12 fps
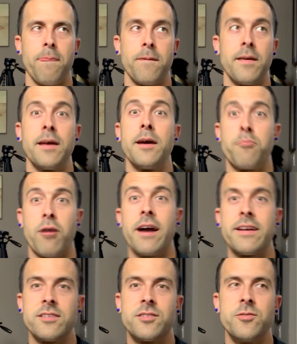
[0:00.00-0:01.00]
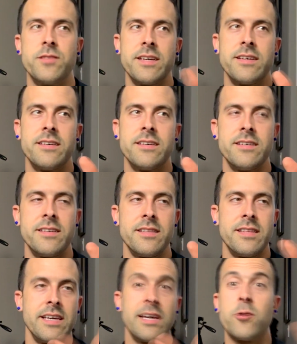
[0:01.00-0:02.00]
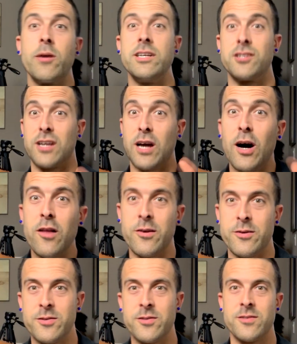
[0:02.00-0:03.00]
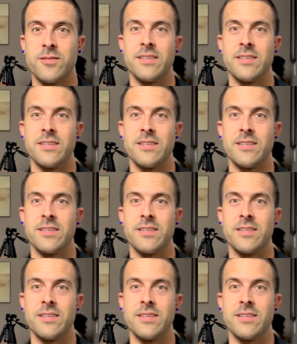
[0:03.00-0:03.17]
it brought into the equation colors